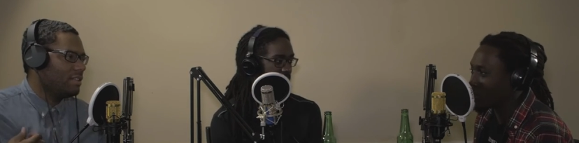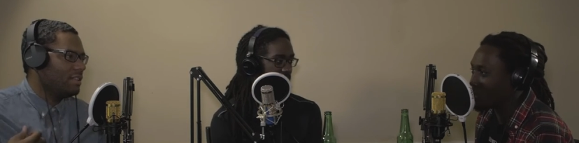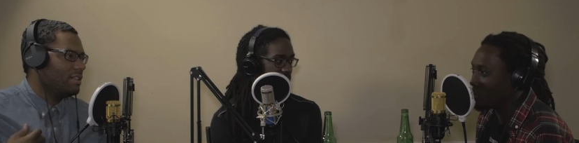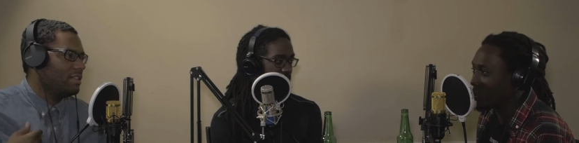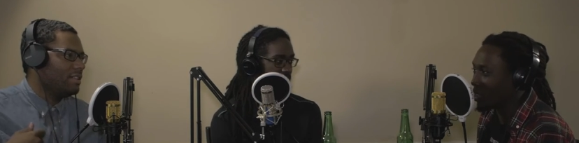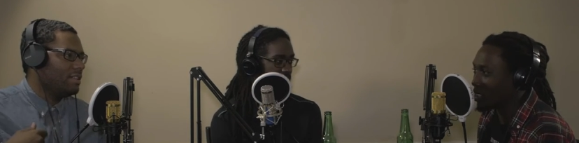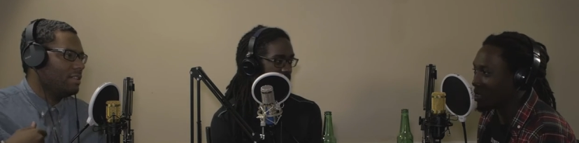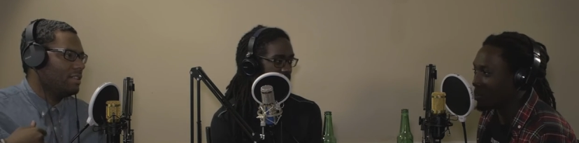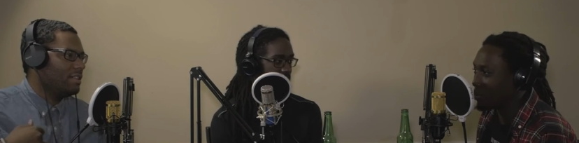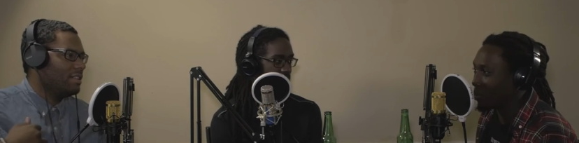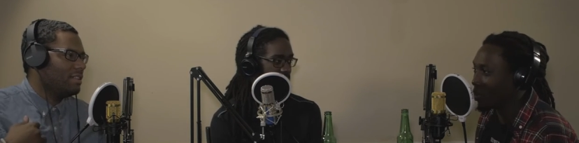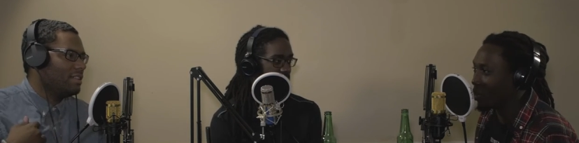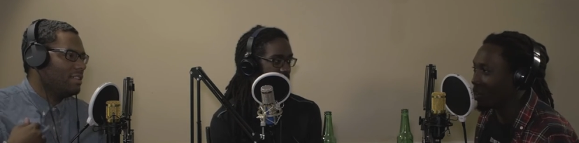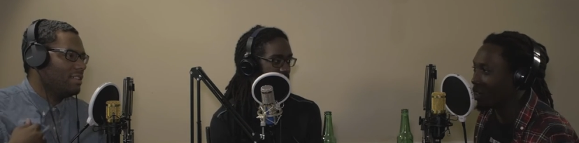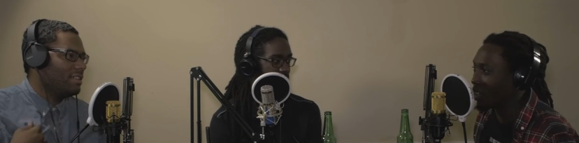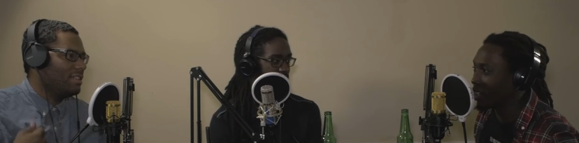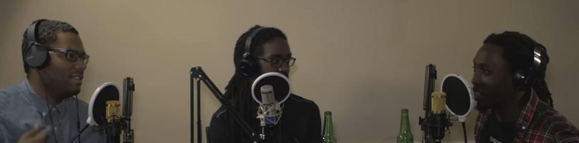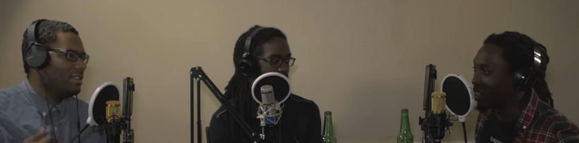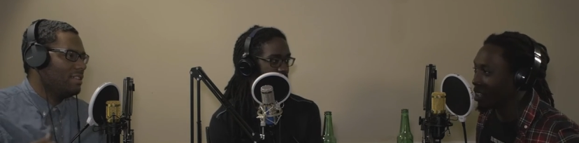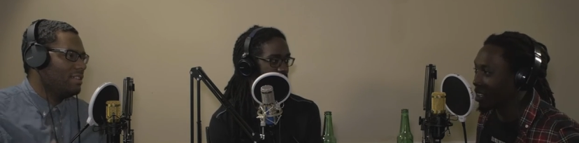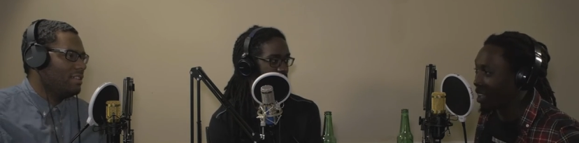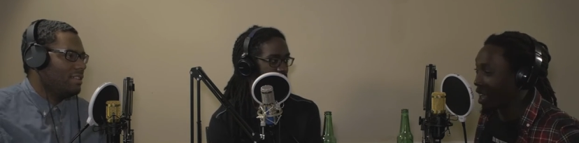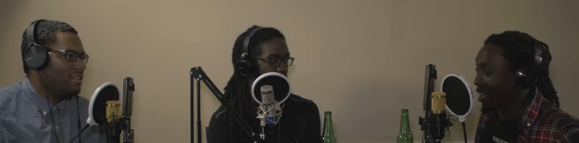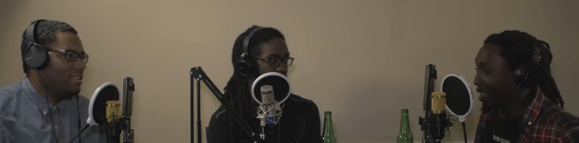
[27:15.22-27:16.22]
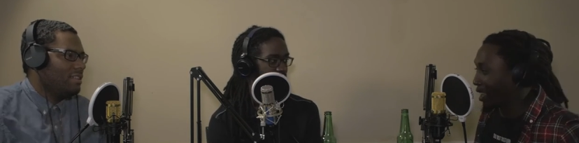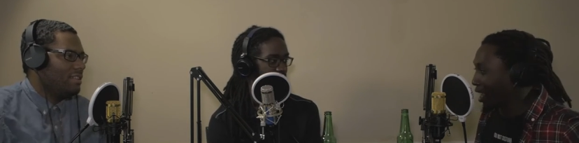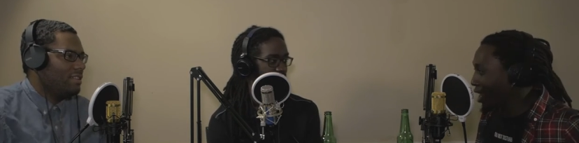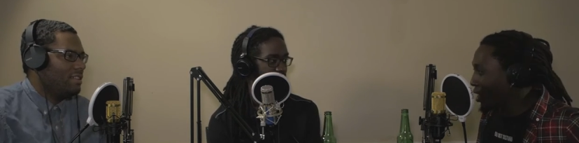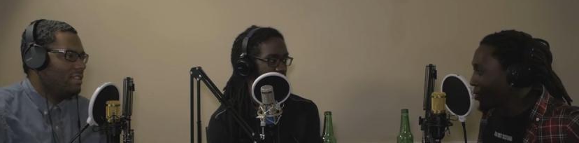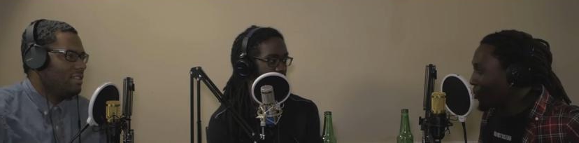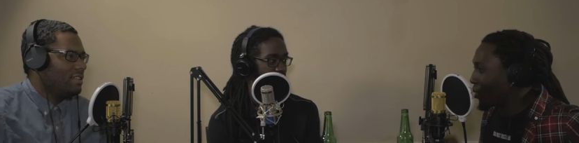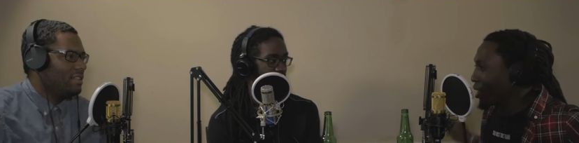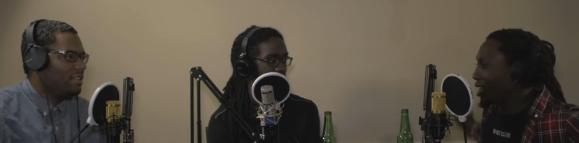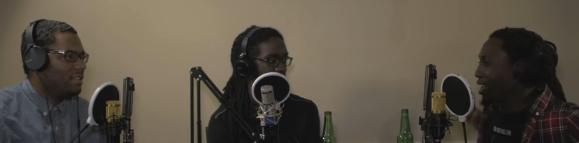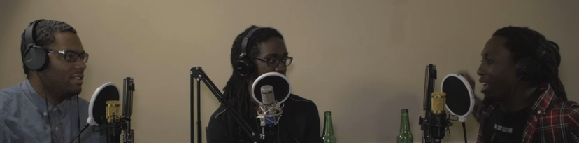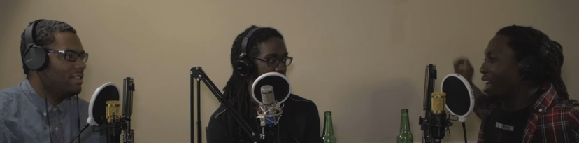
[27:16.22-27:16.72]
Speaker 1: so much more. Like they
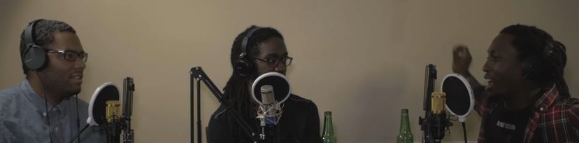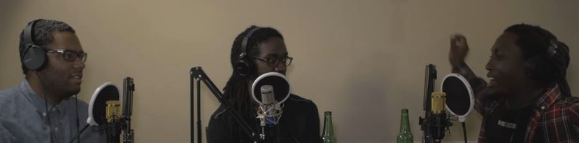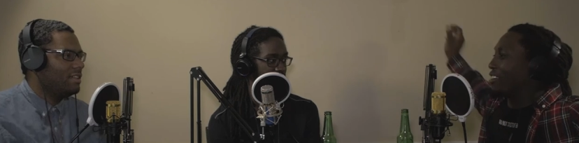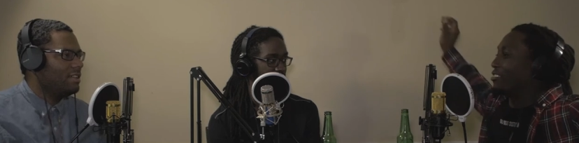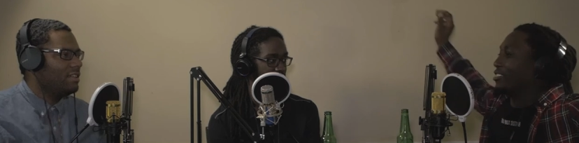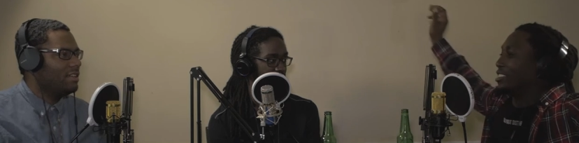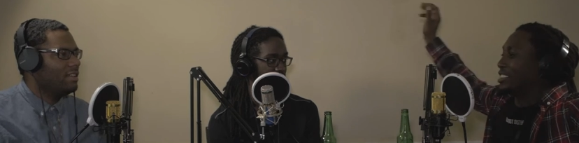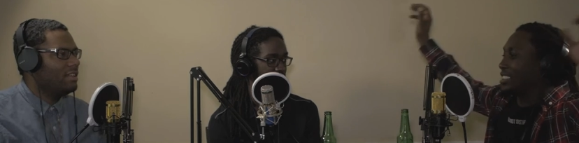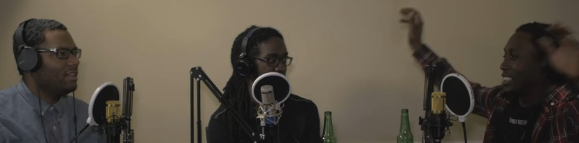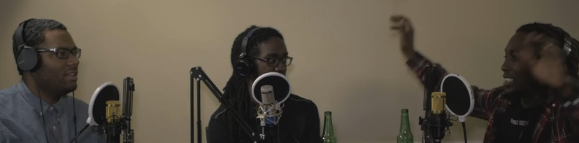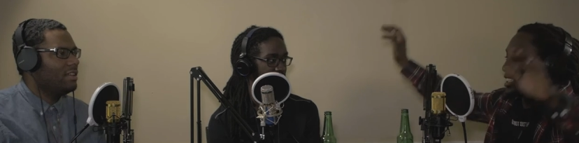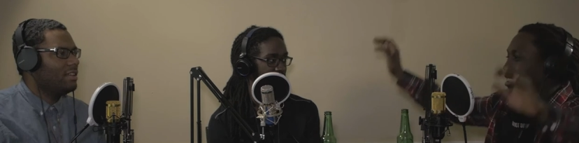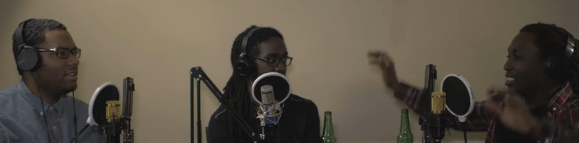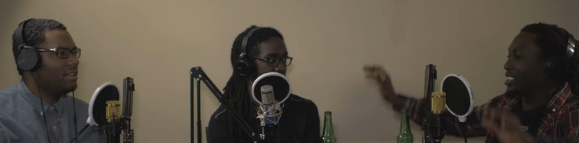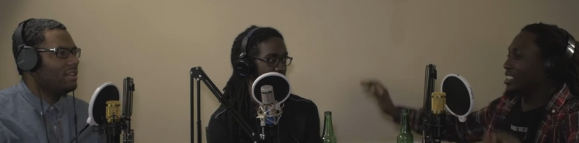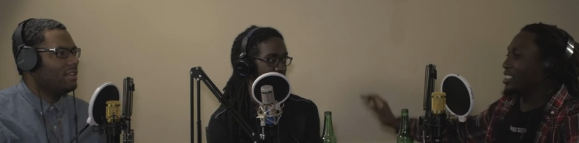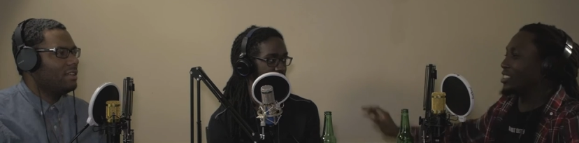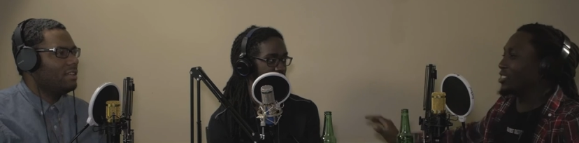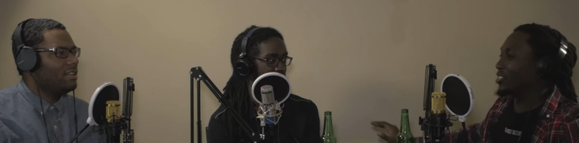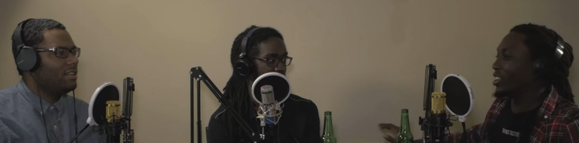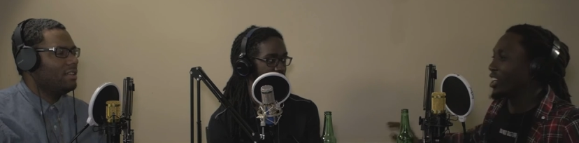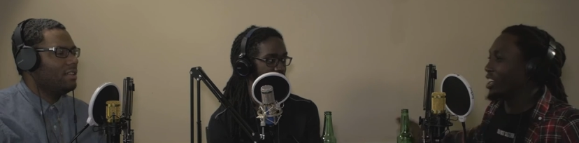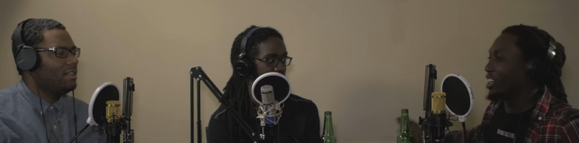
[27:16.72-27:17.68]
already have a decent